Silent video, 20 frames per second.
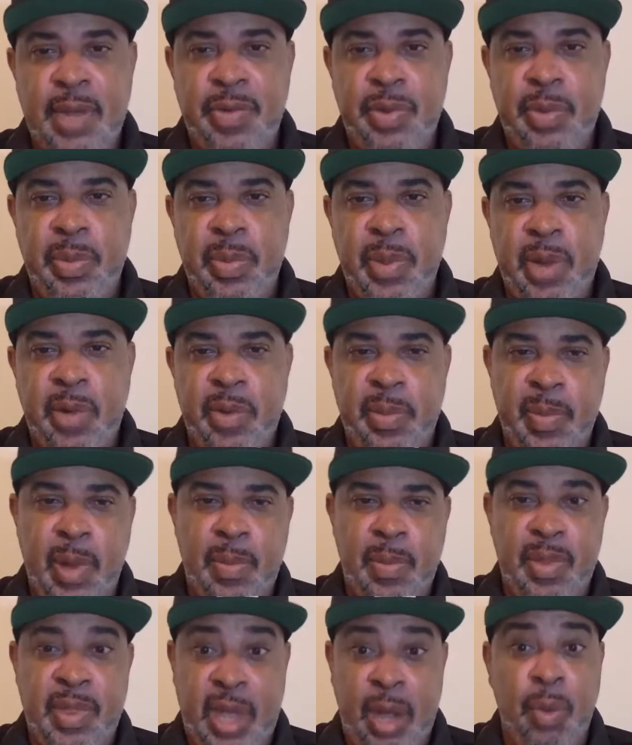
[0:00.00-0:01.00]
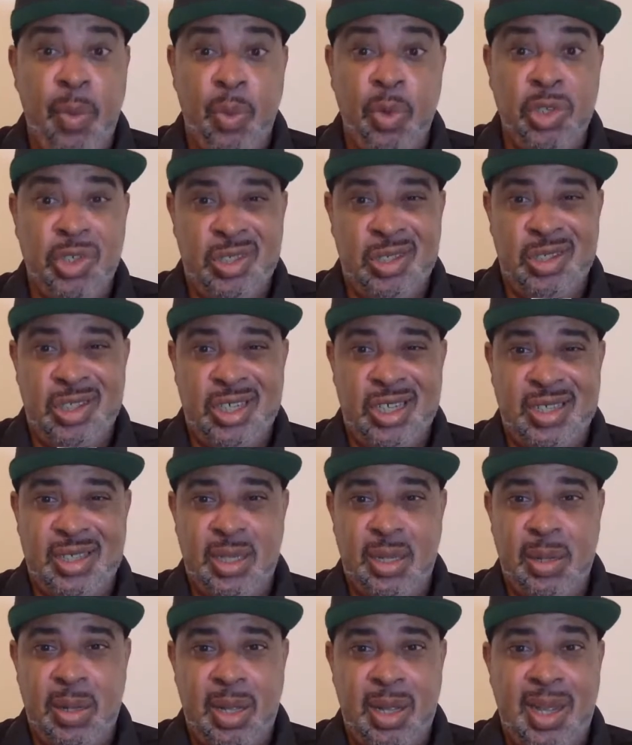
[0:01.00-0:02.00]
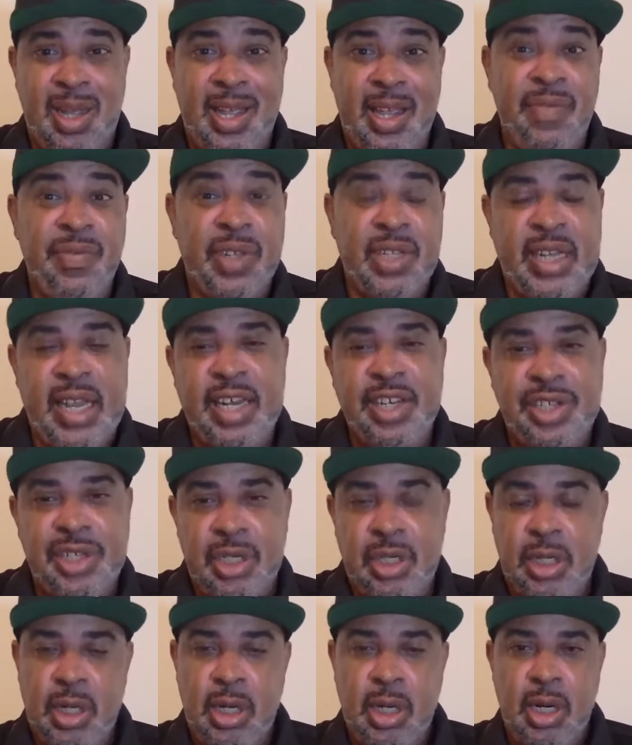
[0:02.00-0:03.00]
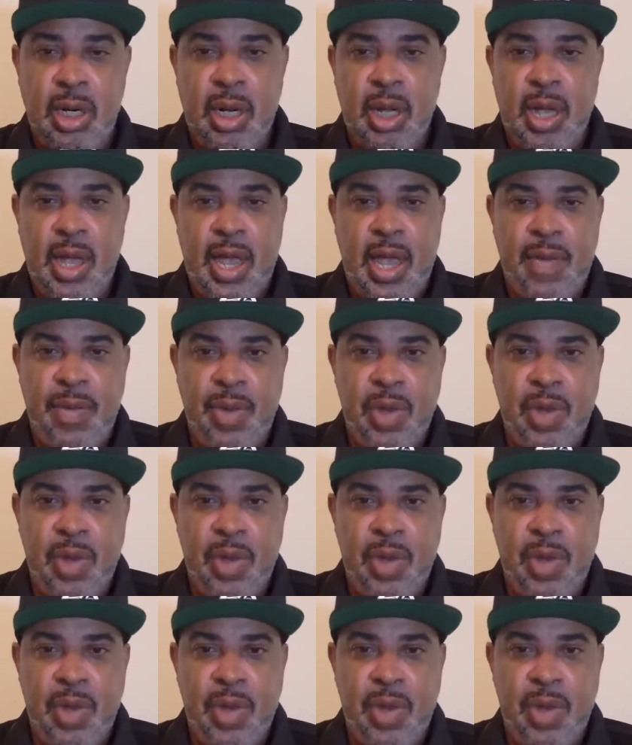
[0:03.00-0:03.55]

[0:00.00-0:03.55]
And remember that was just a invitation, and